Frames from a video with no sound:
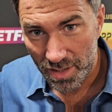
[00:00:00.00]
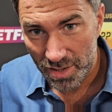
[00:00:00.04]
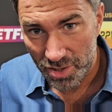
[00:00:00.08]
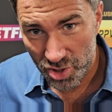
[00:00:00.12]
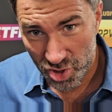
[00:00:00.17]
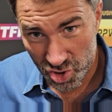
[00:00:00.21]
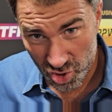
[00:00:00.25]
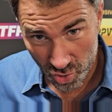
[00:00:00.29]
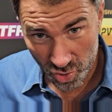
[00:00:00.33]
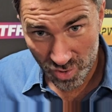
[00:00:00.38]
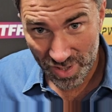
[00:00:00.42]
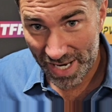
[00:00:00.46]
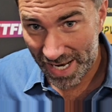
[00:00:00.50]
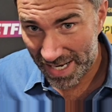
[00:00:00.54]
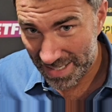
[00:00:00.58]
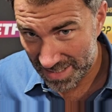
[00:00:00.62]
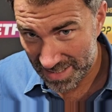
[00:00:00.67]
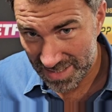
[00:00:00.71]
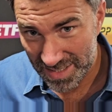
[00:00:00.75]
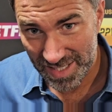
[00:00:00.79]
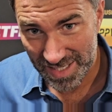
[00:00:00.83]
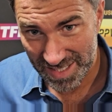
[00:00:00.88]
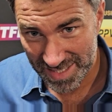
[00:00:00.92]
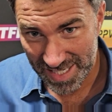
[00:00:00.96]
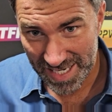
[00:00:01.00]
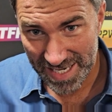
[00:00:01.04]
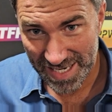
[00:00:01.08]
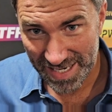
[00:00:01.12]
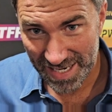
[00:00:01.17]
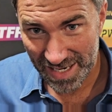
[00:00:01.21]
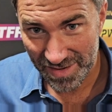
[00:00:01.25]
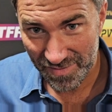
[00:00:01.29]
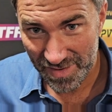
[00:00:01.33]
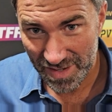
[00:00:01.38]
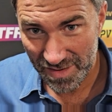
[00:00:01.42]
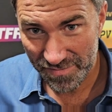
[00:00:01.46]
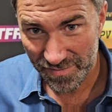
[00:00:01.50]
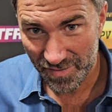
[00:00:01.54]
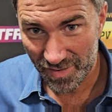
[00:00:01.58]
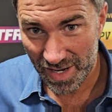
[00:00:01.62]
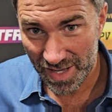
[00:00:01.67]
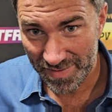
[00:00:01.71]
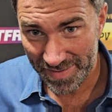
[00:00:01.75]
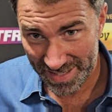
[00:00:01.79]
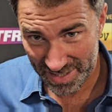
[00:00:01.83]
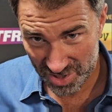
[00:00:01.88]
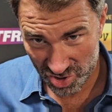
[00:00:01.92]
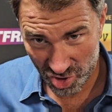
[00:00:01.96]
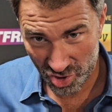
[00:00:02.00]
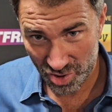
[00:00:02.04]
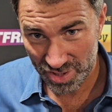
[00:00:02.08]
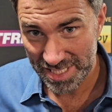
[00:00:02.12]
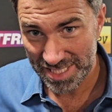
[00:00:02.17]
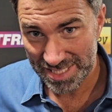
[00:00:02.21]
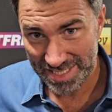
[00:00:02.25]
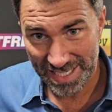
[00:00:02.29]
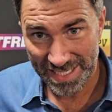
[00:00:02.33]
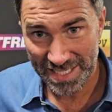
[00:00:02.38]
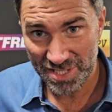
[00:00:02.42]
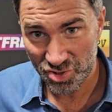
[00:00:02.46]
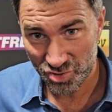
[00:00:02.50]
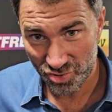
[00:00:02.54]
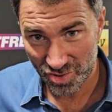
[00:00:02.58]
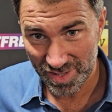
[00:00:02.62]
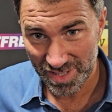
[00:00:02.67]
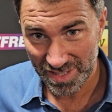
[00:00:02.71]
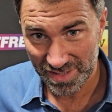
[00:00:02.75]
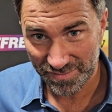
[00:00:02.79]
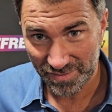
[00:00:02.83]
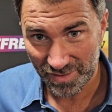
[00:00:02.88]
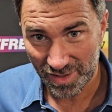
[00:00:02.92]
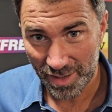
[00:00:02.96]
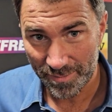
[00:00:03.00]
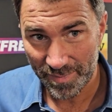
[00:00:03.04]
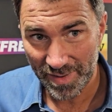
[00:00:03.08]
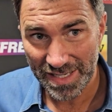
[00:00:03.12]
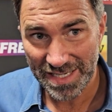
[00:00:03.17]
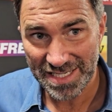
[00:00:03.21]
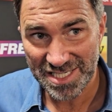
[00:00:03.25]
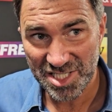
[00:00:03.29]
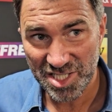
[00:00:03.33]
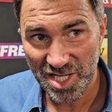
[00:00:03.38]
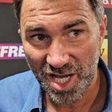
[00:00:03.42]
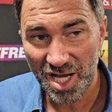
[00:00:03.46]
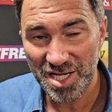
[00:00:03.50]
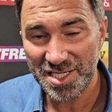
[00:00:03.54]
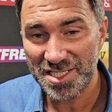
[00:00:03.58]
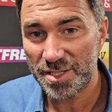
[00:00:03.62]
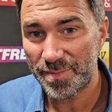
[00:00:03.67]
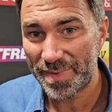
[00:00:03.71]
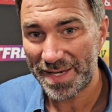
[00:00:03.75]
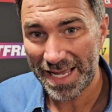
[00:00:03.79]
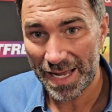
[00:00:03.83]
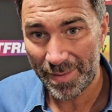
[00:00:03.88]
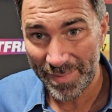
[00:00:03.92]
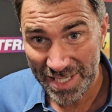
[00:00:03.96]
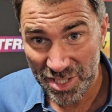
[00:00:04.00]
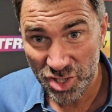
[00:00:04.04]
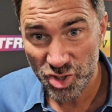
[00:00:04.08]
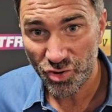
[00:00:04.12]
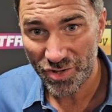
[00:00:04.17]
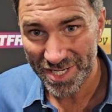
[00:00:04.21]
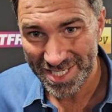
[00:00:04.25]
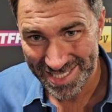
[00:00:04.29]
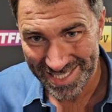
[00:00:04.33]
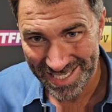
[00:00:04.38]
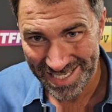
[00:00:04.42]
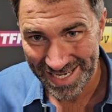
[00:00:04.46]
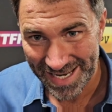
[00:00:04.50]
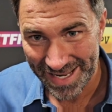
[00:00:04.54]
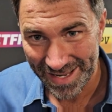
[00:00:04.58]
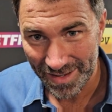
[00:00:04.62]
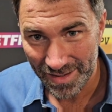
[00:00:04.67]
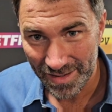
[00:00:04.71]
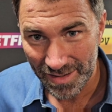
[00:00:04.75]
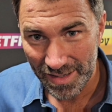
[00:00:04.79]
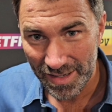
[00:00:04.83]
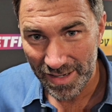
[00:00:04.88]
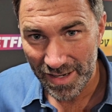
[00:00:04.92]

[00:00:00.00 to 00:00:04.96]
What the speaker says: You saw that in the TKV fight, and that's Johnny's danger in this fight. But it starts to become interesting now.